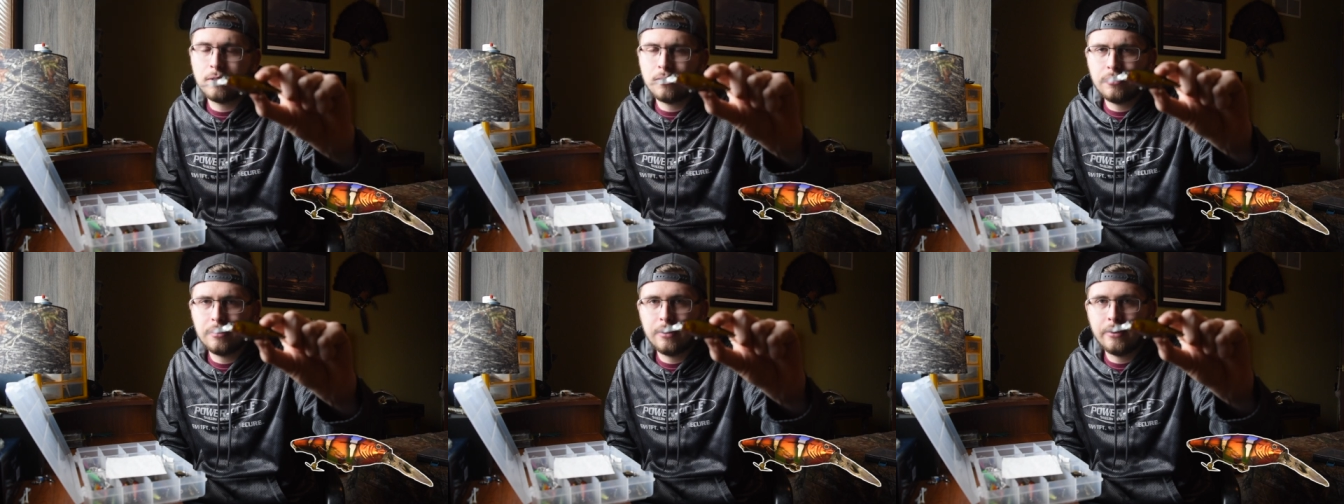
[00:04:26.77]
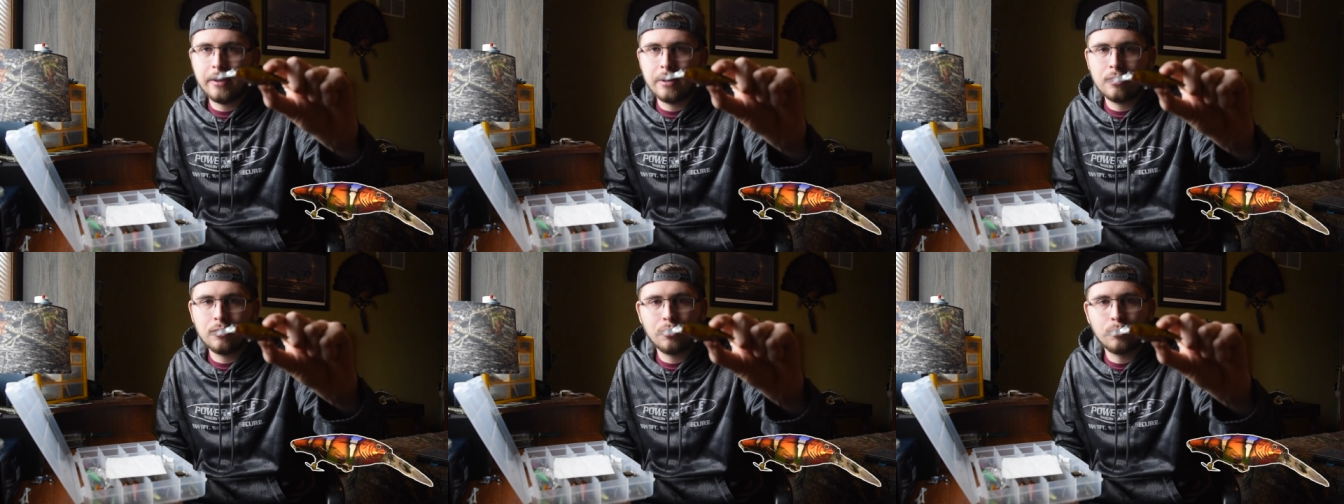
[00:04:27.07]
They're only
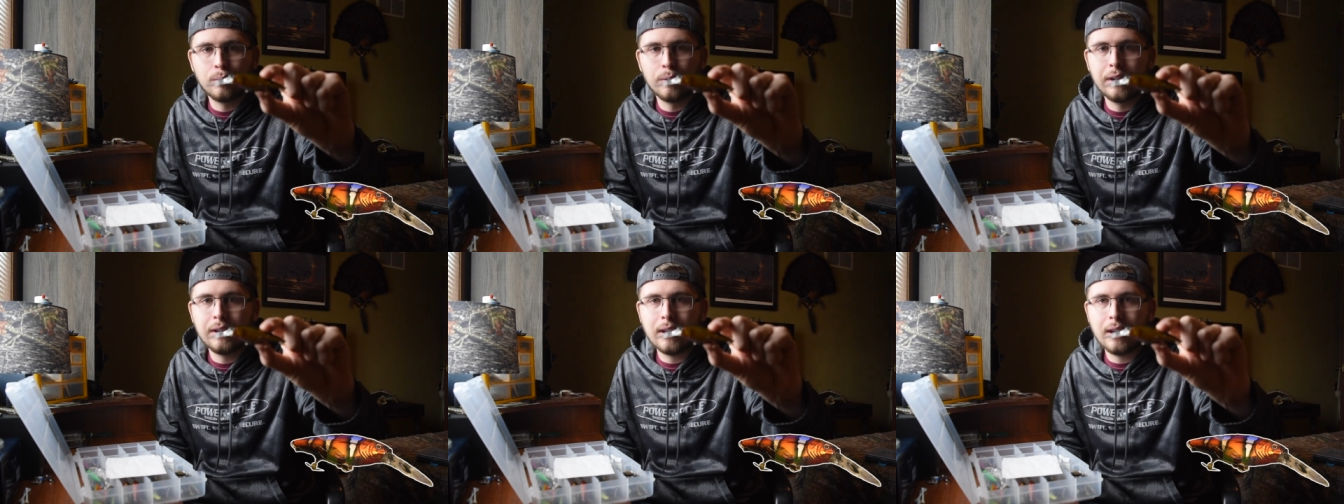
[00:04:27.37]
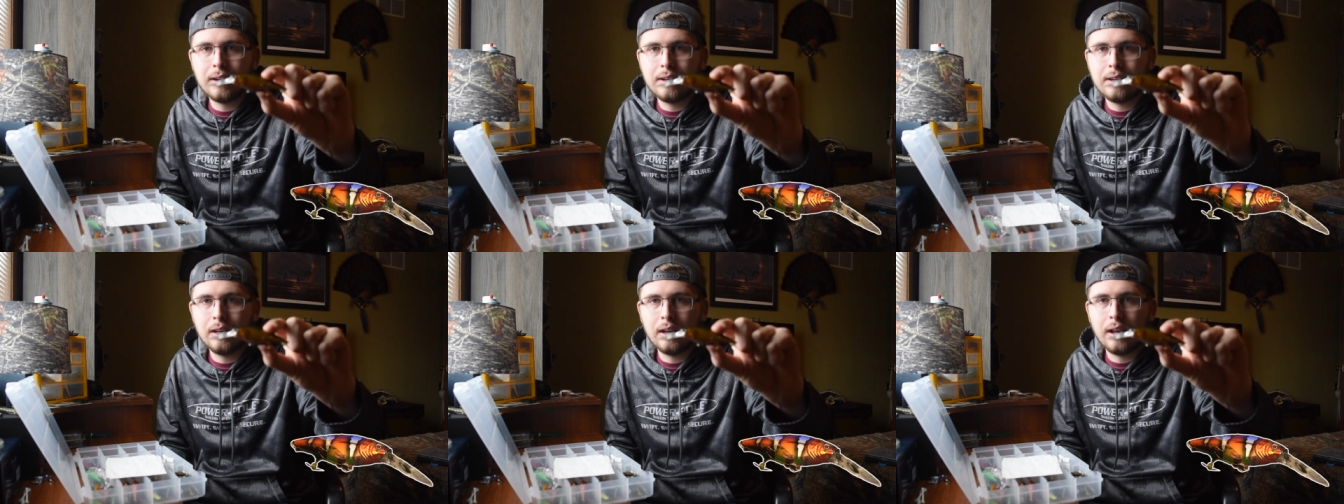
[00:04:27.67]
like three
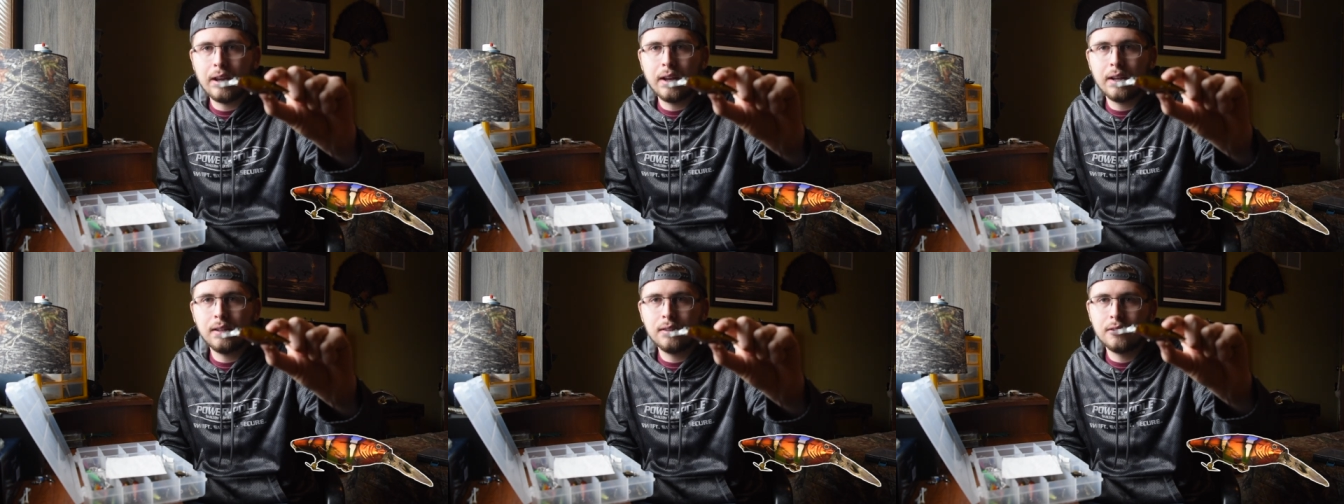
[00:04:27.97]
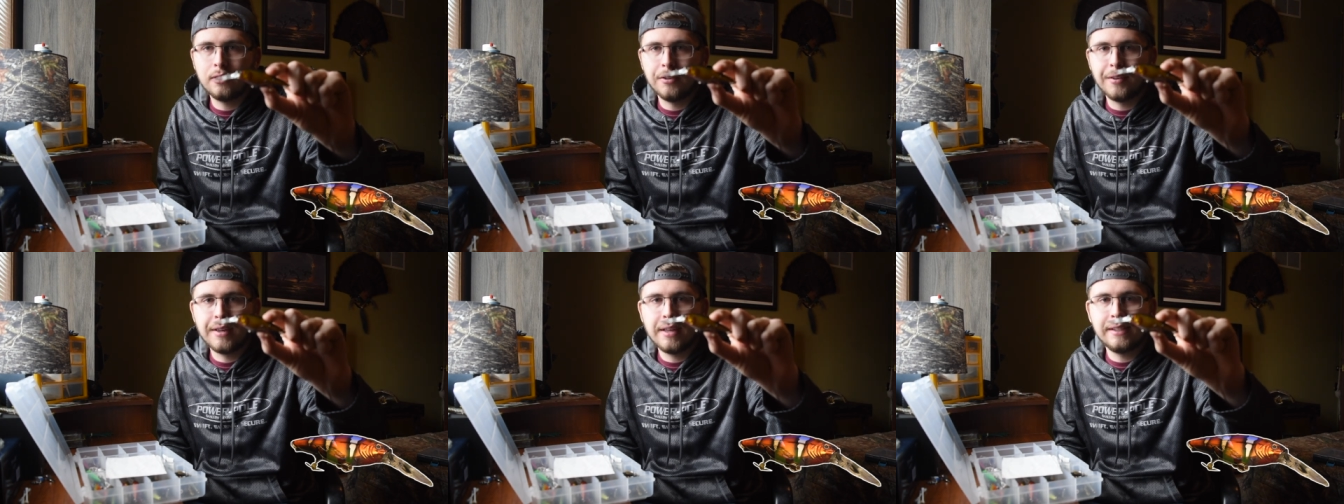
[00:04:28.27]
ninety-nine,
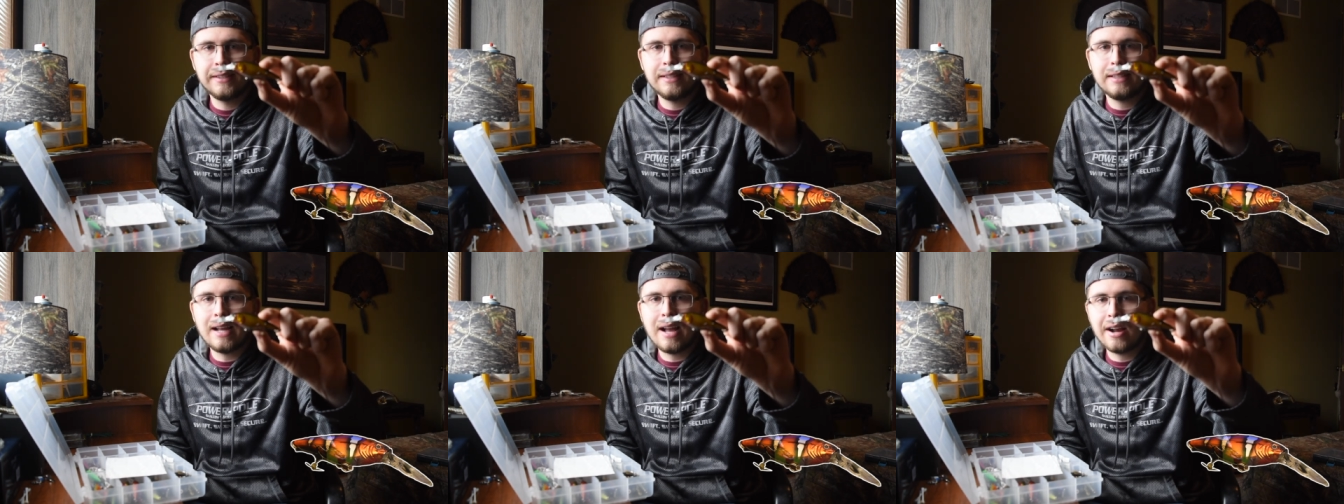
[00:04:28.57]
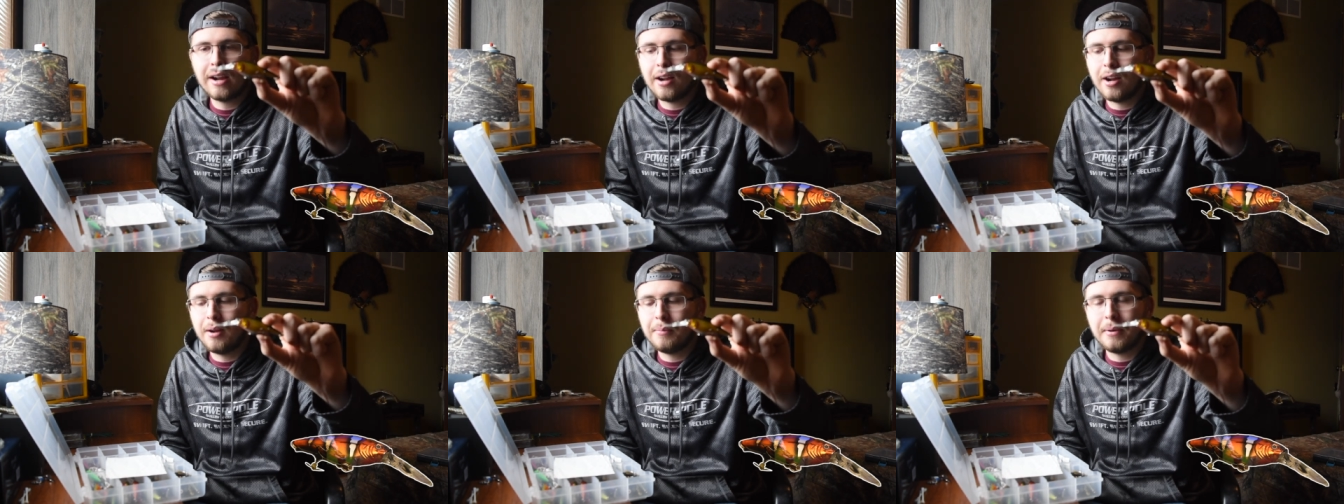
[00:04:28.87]
so you can
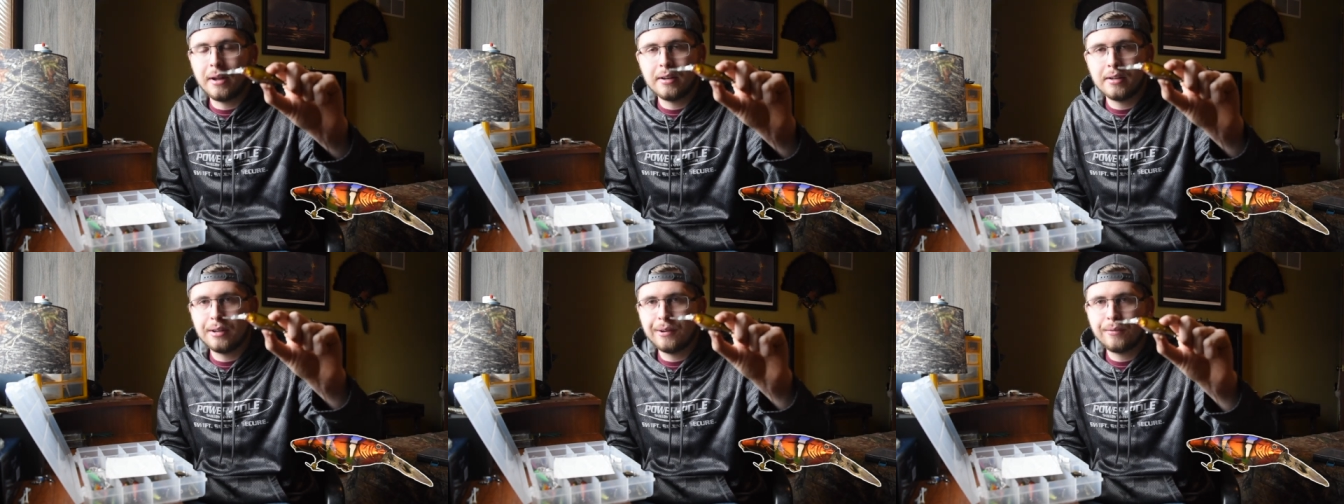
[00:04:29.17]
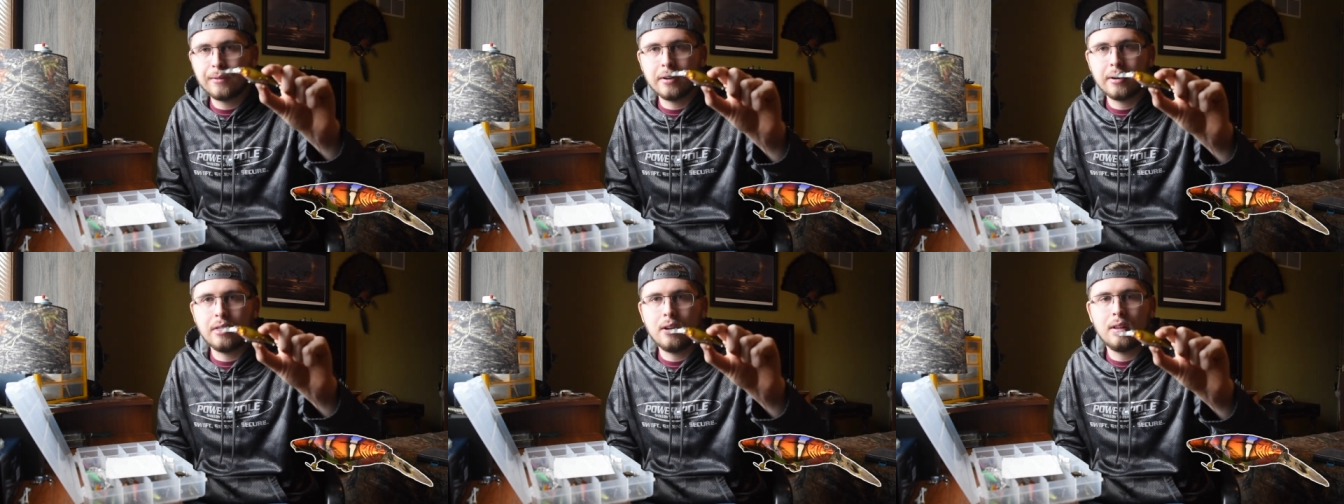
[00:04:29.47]
stock up on
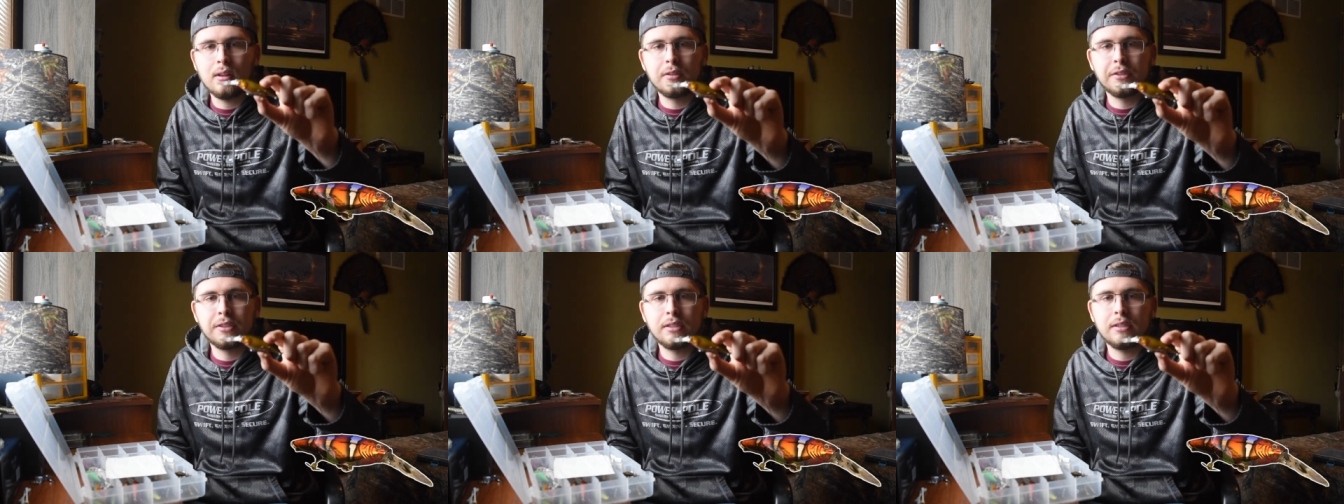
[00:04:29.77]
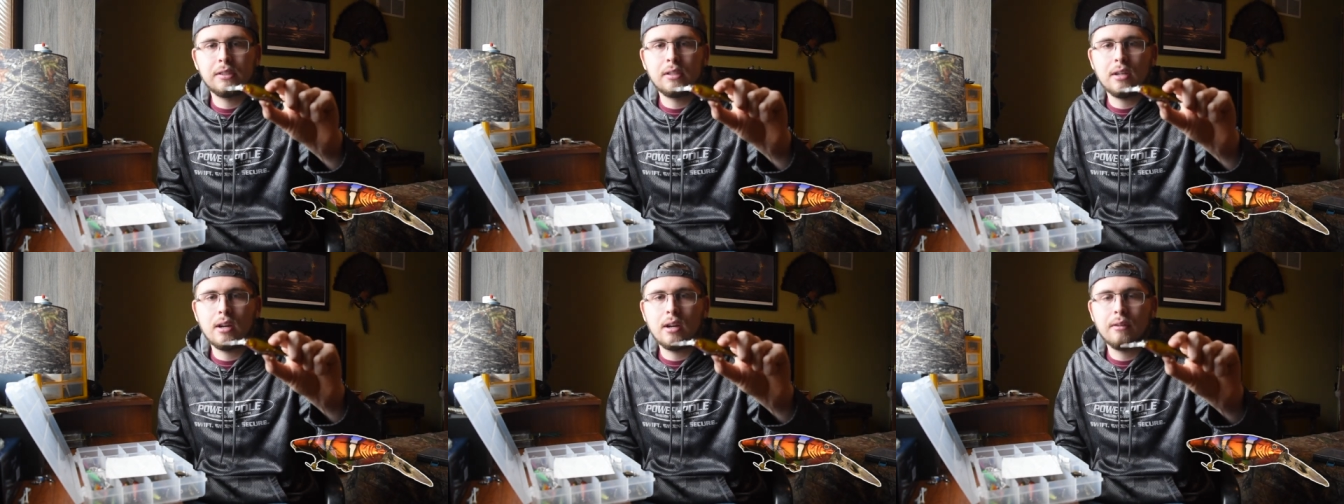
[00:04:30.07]
different colors
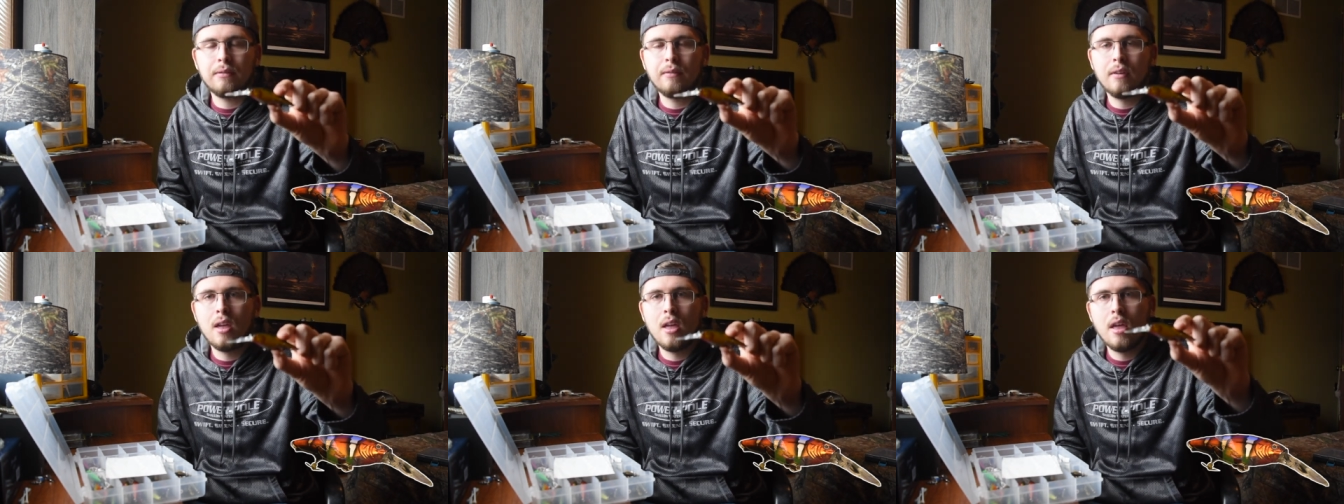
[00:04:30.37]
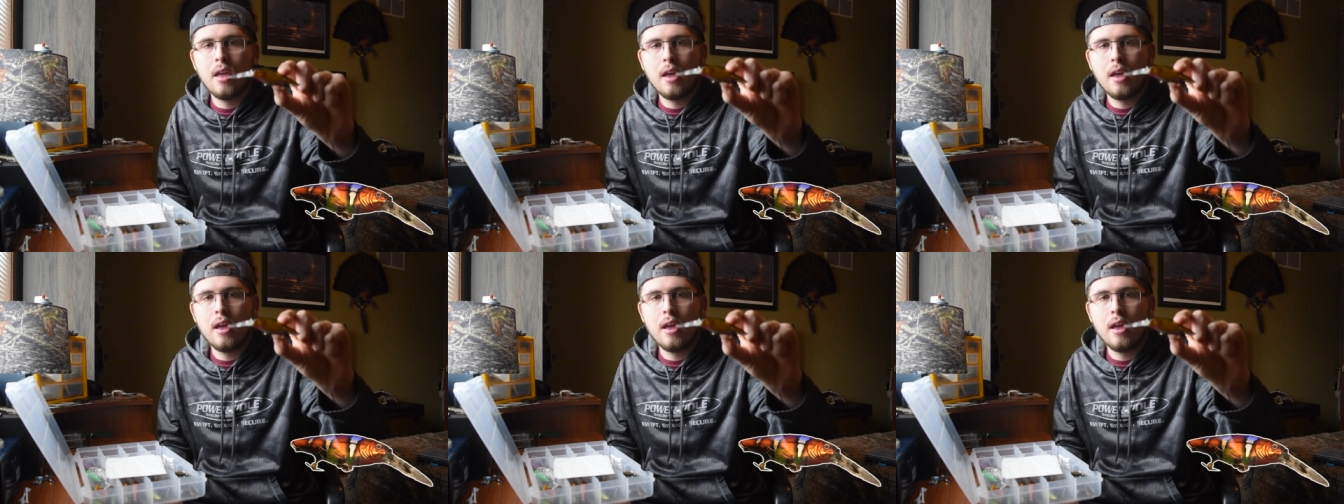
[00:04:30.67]
and stuff.